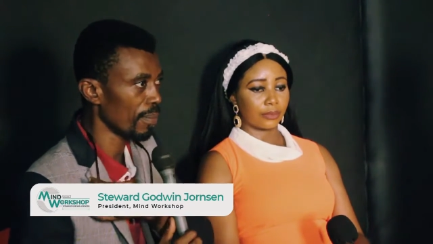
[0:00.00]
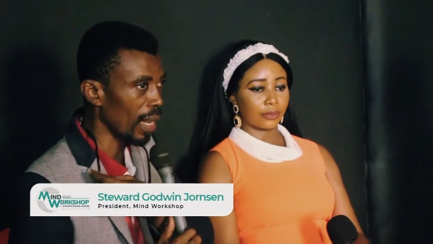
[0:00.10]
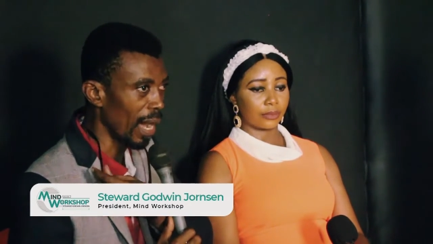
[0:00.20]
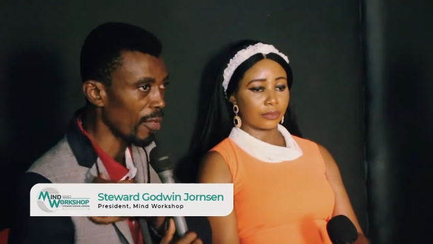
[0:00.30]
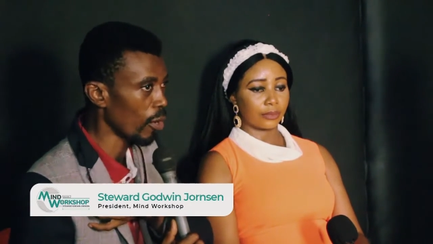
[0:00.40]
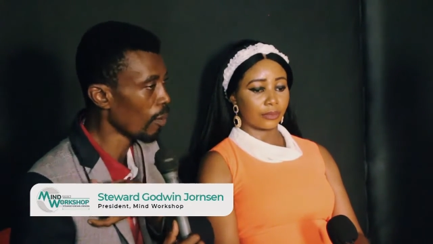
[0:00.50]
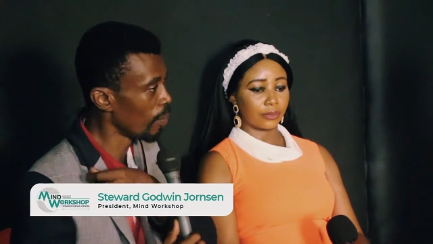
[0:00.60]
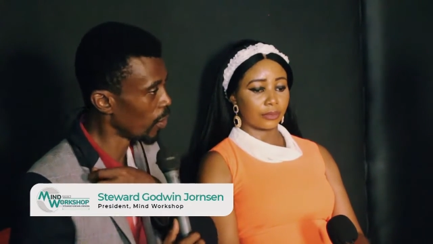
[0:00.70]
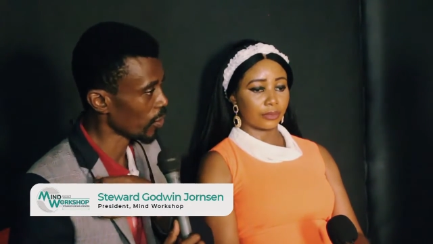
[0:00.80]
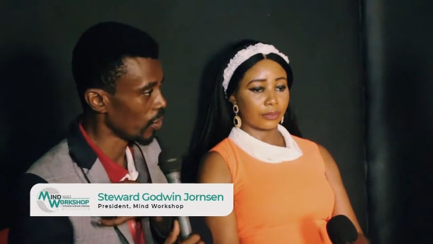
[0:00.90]
Speaker 1: uh, young
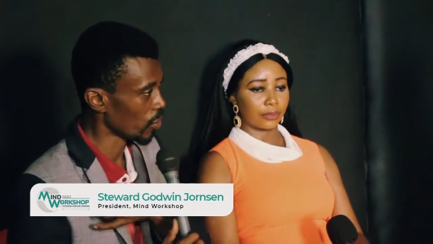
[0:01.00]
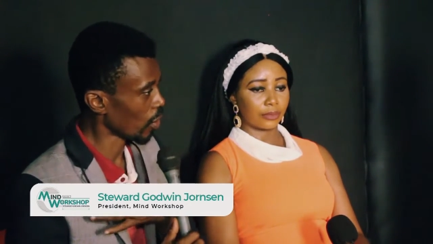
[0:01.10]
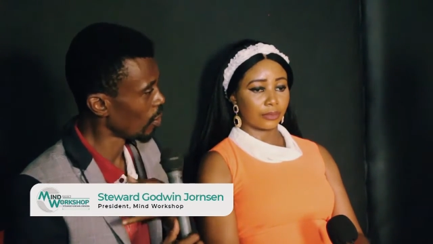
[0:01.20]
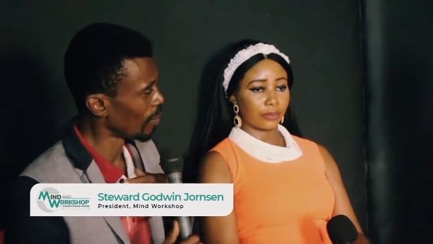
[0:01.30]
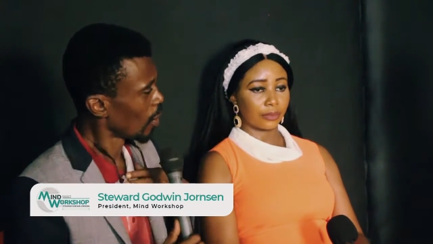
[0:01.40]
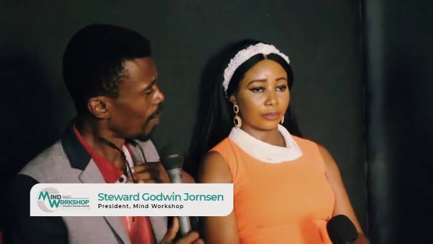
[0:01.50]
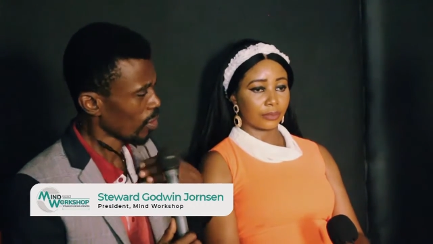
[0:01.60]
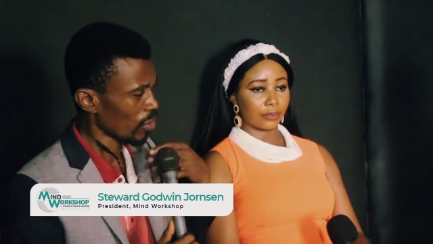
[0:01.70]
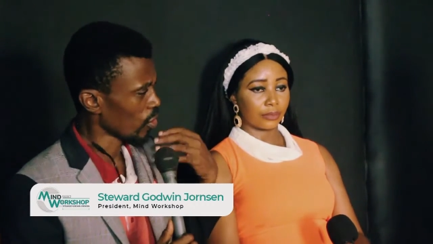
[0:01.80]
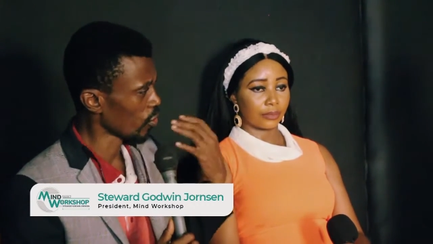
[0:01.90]
persons, or no,
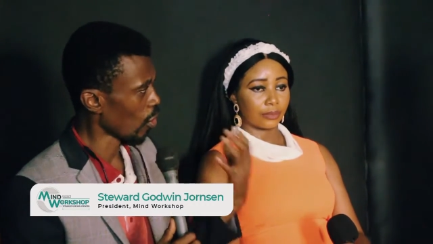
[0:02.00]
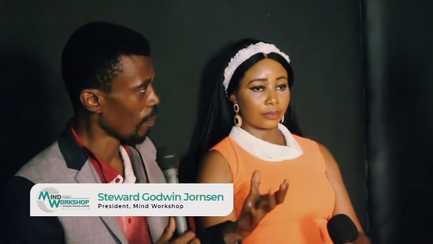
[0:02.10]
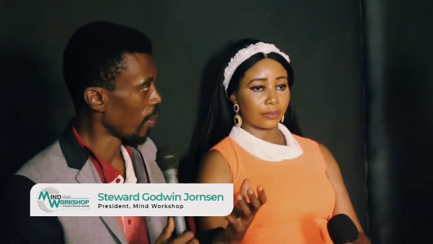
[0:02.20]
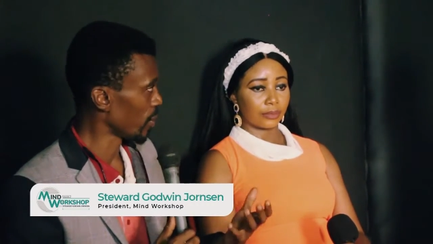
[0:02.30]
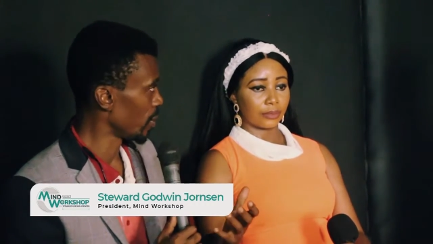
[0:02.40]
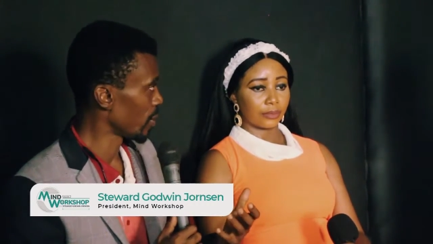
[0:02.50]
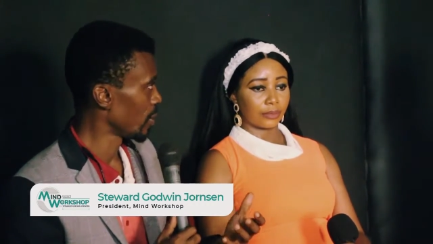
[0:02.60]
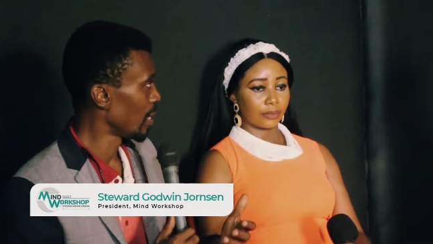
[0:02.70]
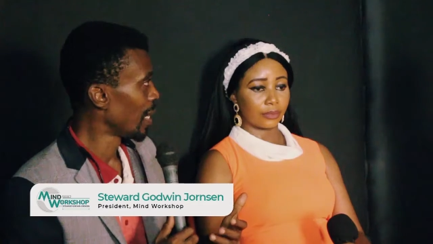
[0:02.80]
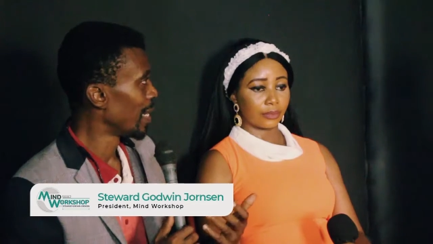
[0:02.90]
not just young persons,
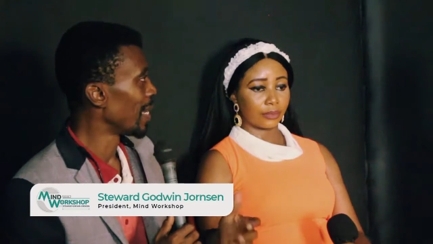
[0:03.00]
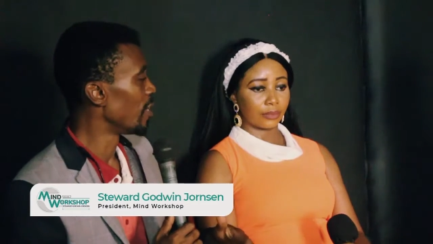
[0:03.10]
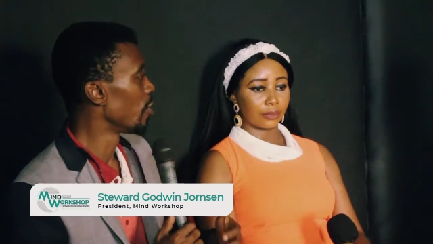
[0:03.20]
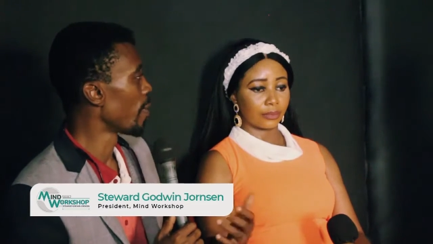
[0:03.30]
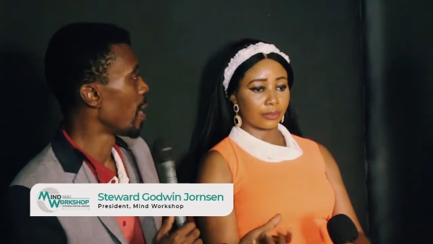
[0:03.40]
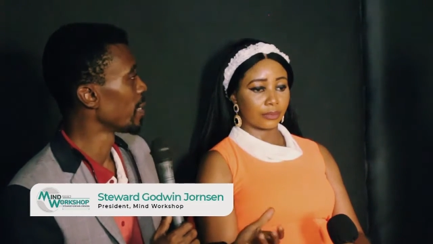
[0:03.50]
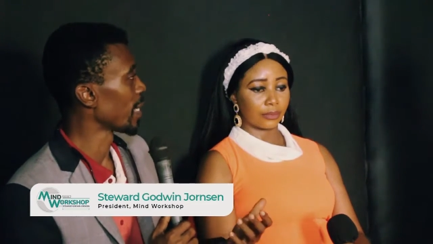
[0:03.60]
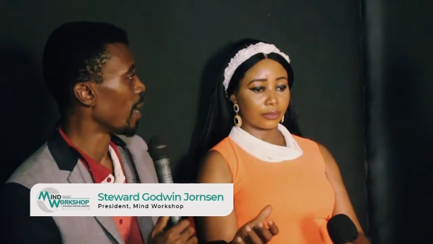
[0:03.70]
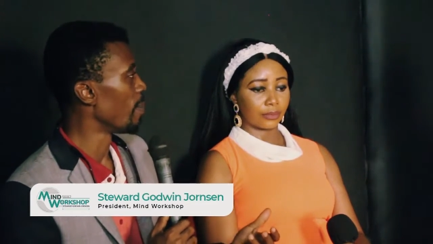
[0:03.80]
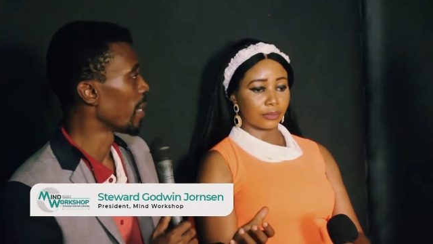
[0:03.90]
Nigerians
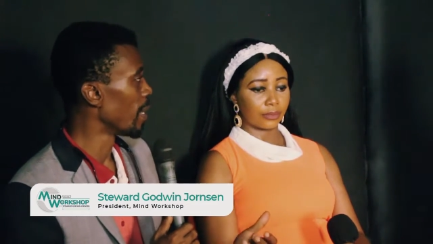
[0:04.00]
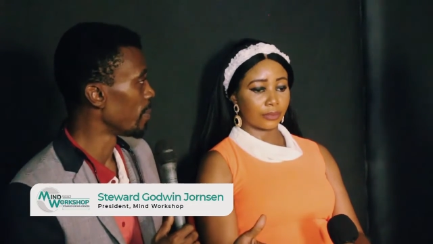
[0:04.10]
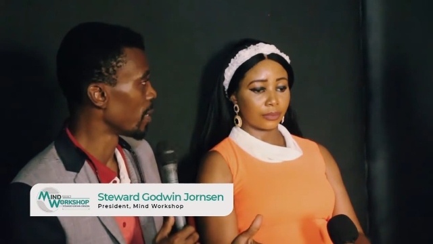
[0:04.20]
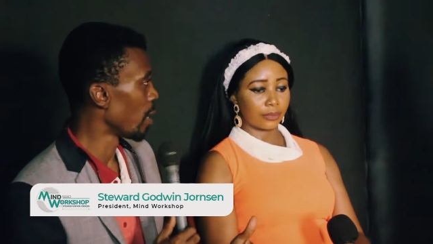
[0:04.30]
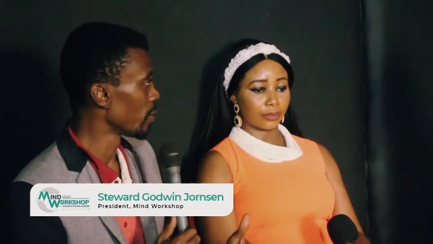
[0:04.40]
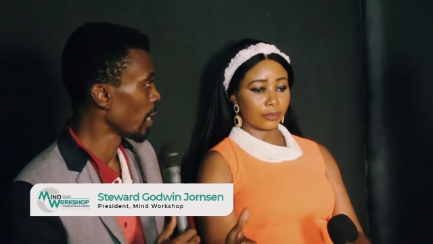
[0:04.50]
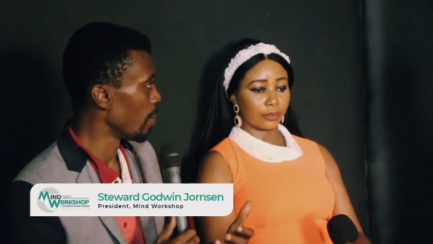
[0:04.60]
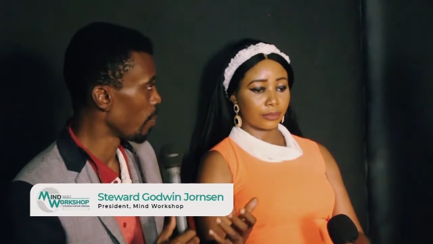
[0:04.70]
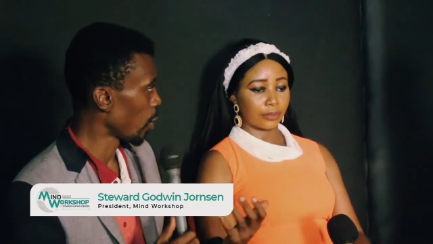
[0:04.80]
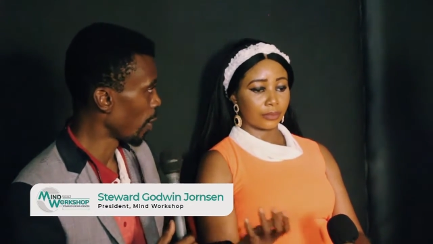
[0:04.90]
can make themselves
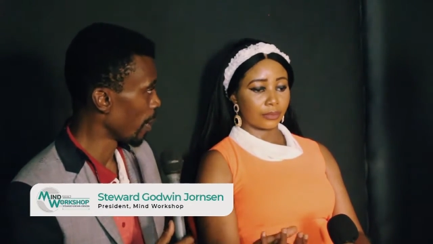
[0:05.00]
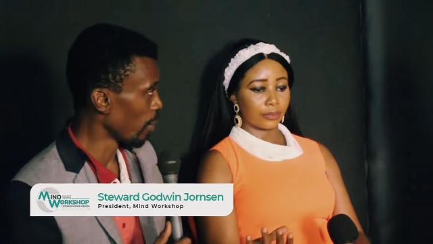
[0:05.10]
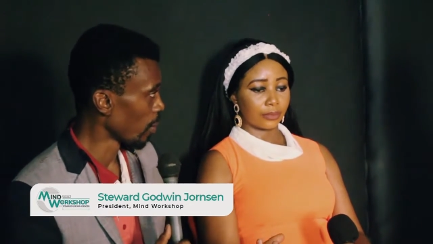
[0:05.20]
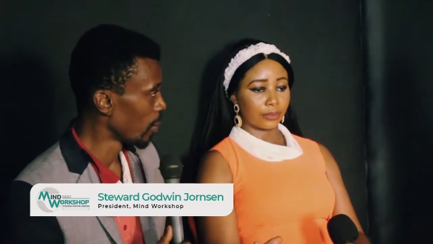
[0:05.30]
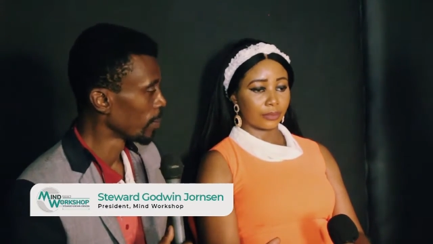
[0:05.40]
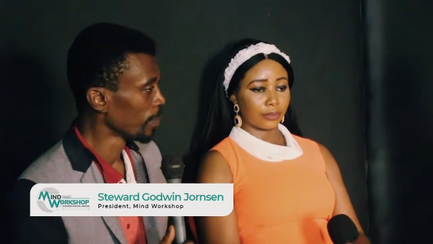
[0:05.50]
employable.